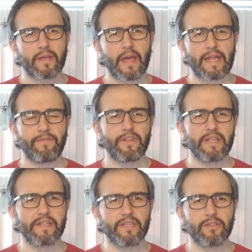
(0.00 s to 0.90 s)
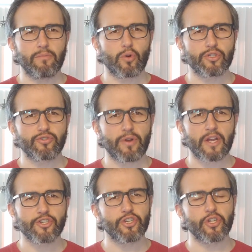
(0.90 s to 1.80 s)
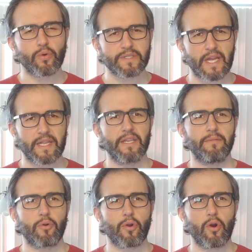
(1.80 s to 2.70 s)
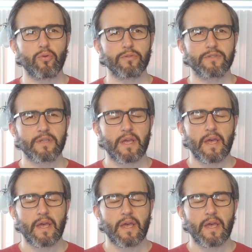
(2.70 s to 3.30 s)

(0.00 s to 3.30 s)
And if you need a little more structure, you can always add a little more oats.